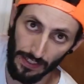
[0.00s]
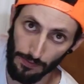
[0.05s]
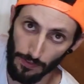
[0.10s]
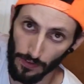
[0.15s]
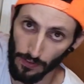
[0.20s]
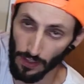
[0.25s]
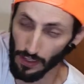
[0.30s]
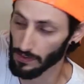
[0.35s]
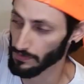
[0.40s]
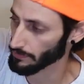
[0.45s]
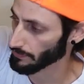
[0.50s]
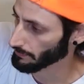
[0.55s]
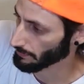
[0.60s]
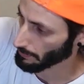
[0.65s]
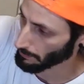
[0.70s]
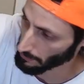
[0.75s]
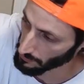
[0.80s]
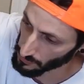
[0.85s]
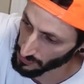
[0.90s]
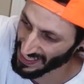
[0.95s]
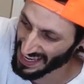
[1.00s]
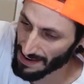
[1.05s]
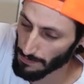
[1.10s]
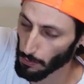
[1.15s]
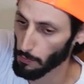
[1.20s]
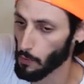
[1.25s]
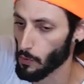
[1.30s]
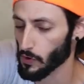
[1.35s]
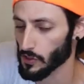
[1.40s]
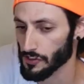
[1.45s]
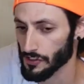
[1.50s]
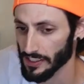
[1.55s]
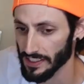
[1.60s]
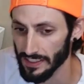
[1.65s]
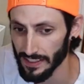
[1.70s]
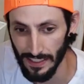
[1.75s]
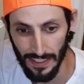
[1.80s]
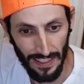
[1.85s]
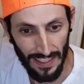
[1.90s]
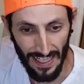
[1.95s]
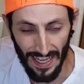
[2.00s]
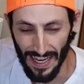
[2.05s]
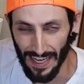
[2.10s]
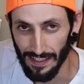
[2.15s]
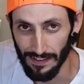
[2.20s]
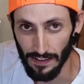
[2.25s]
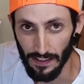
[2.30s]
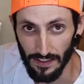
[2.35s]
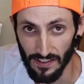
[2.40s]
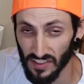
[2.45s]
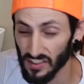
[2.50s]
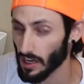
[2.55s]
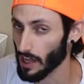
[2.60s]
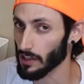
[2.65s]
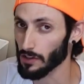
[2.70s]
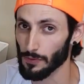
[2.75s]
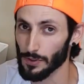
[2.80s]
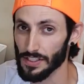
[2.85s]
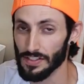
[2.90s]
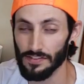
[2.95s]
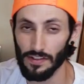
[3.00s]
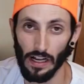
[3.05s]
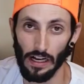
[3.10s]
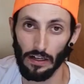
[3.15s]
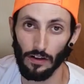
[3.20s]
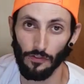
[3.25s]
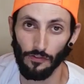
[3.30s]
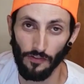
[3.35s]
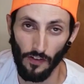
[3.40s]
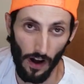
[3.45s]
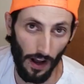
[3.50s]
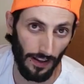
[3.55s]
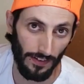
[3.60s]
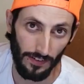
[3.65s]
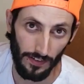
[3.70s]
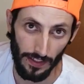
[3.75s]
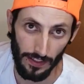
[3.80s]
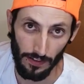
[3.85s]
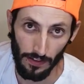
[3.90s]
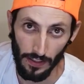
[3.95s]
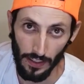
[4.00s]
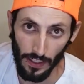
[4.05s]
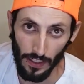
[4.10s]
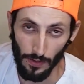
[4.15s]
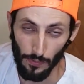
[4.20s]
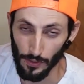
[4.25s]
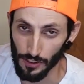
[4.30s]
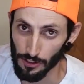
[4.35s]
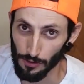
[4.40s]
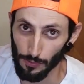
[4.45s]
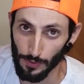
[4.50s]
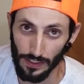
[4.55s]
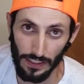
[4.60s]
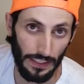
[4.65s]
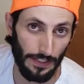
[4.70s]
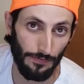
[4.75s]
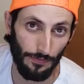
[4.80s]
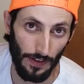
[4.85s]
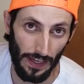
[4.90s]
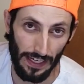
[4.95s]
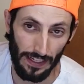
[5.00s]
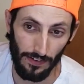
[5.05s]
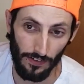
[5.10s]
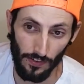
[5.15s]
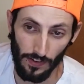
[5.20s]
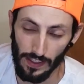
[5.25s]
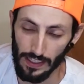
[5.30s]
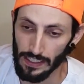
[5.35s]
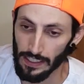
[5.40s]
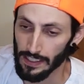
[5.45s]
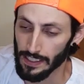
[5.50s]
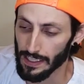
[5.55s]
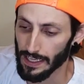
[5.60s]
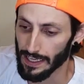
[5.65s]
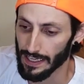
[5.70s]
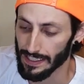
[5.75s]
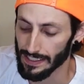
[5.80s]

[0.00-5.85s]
even the table portion, and a scullery style faucet, which are really fancy.